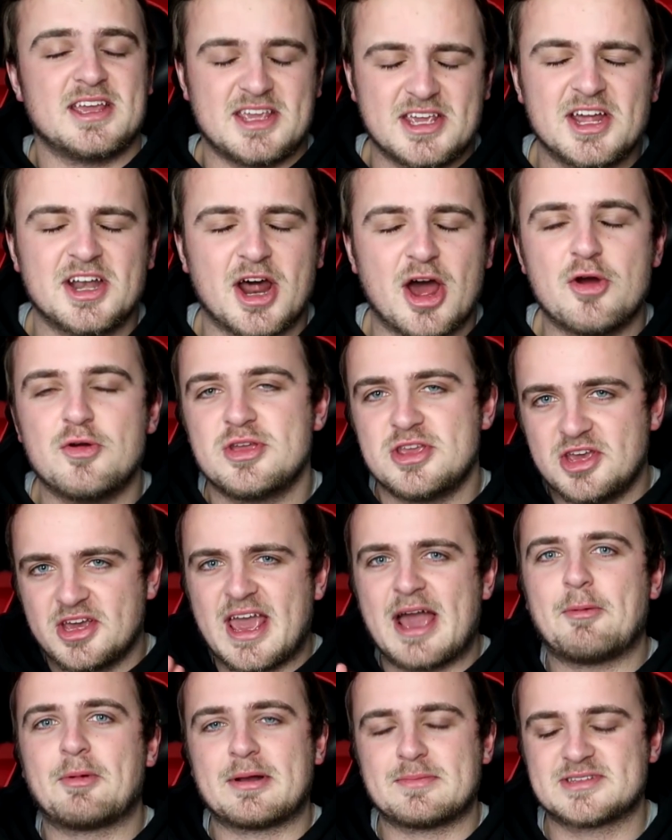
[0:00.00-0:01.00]
You know, you
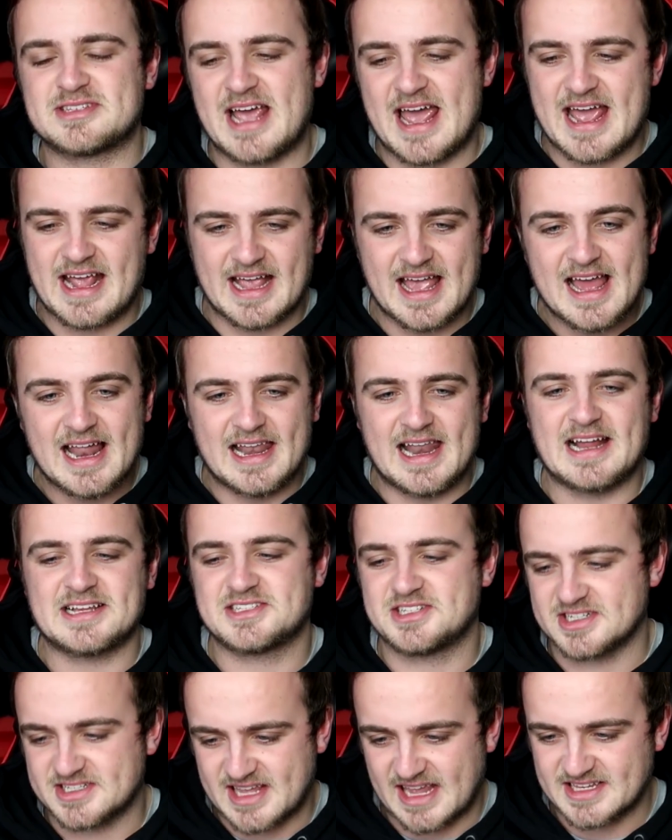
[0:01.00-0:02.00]
get what I'm saying.
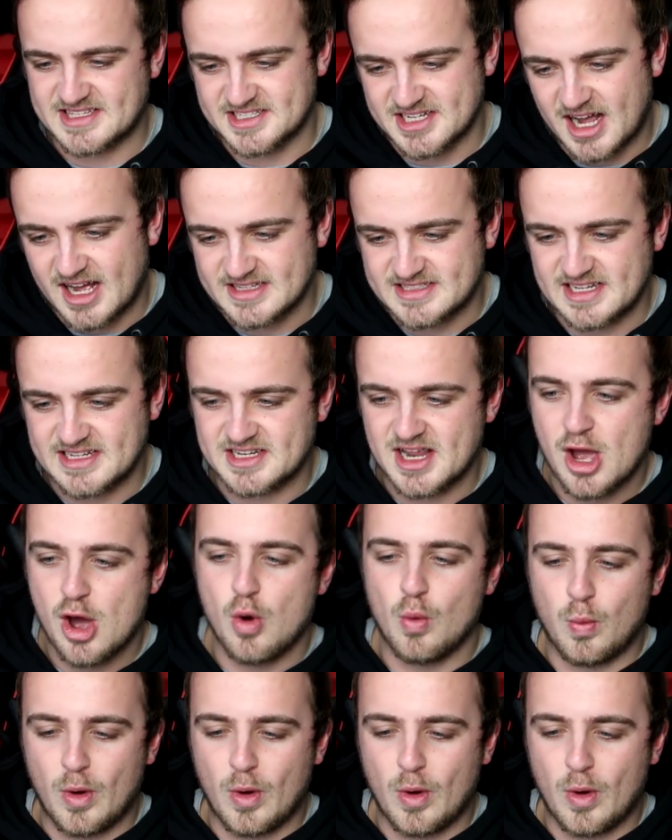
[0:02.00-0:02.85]
Let's just get started.